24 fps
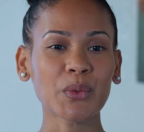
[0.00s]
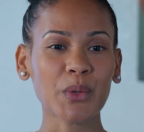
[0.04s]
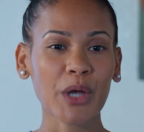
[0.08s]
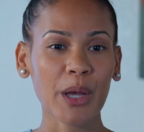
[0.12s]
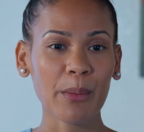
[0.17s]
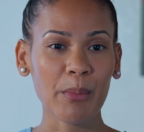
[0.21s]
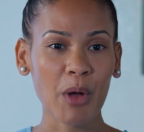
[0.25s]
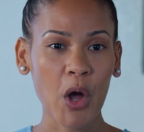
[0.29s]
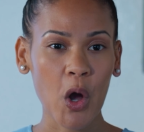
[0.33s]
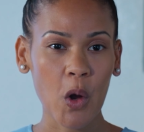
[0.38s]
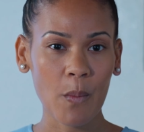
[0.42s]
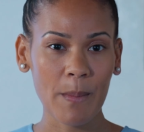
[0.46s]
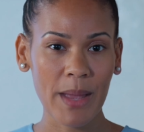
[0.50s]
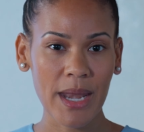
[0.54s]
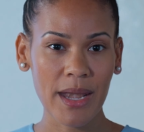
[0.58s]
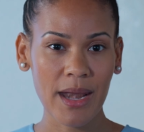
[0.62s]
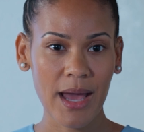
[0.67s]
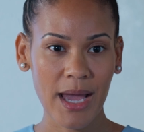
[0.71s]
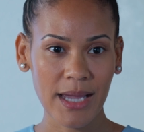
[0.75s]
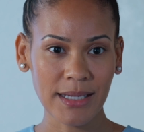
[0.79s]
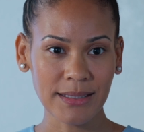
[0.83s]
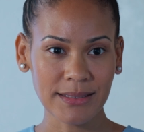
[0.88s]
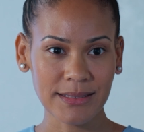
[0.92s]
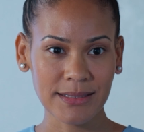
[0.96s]
you come home at
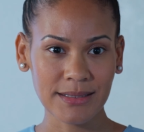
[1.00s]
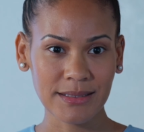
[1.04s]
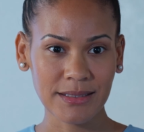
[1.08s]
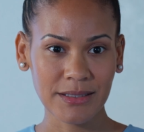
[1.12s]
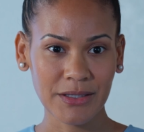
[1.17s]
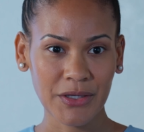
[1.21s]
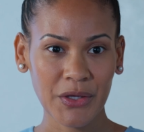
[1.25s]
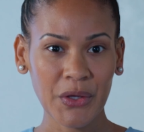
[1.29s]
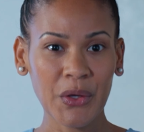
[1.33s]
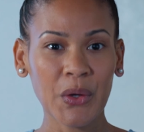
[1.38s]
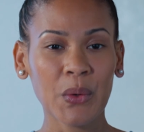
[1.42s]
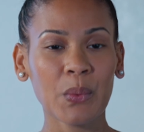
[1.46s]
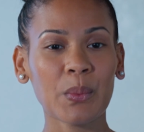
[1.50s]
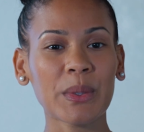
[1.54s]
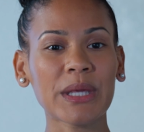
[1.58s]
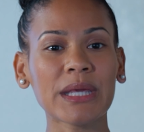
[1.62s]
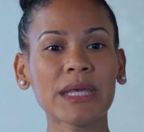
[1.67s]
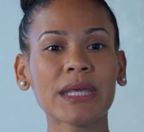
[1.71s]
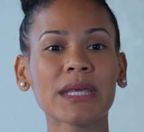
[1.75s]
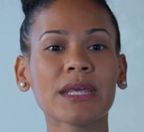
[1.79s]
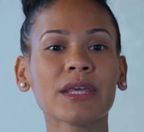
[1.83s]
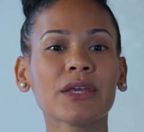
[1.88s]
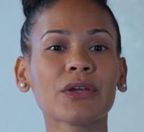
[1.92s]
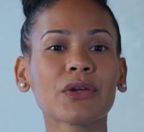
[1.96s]
night, we
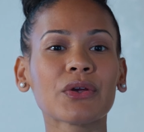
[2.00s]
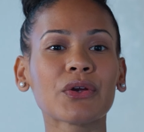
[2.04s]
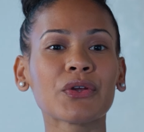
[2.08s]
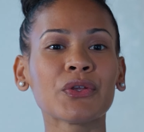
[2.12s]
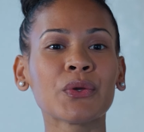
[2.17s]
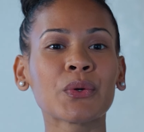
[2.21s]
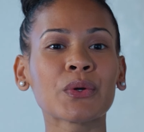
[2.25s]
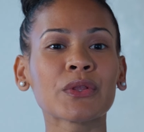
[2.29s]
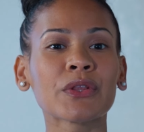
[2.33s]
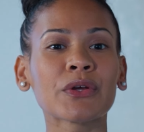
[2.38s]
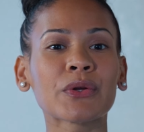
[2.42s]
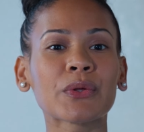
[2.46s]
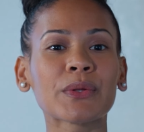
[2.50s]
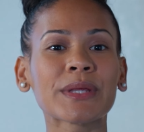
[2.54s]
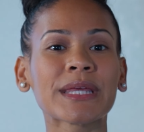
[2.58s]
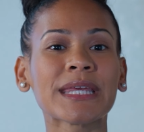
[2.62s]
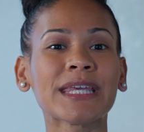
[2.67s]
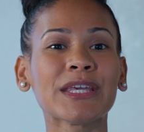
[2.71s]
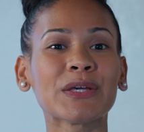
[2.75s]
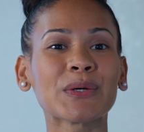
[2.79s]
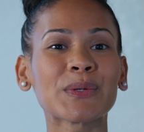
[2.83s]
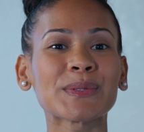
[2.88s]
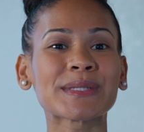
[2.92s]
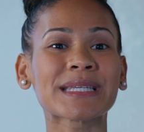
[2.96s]
hear your little
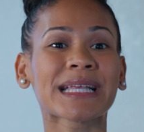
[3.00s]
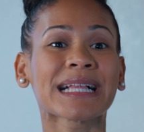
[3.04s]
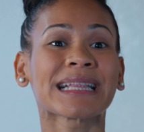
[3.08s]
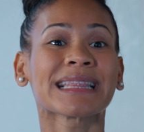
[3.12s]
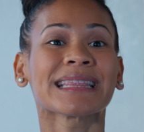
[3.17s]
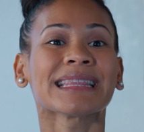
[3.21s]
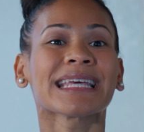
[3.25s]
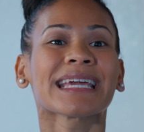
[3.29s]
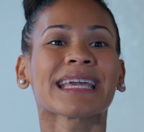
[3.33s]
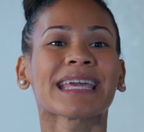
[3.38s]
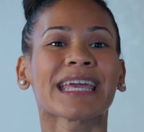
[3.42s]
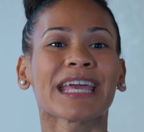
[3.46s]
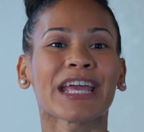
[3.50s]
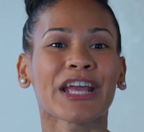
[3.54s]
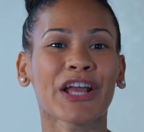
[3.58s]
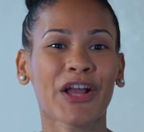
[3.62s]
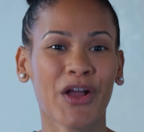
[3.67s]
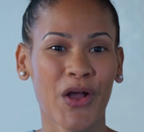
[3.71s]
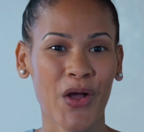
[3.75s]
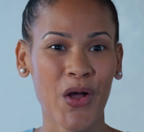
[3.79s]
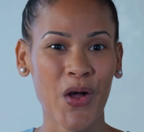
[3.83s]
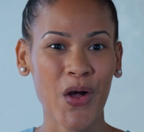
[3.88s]
heels clicking